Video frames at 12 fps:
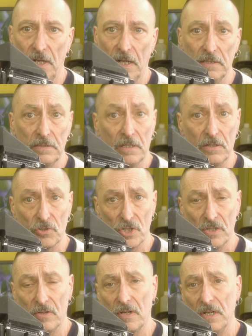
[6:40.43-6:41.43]
and I'll
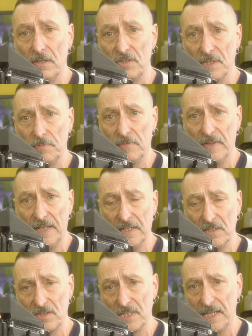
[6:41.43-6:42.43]
show a close-up of that in
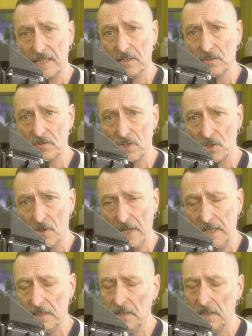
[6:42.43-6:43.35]
a second on screen,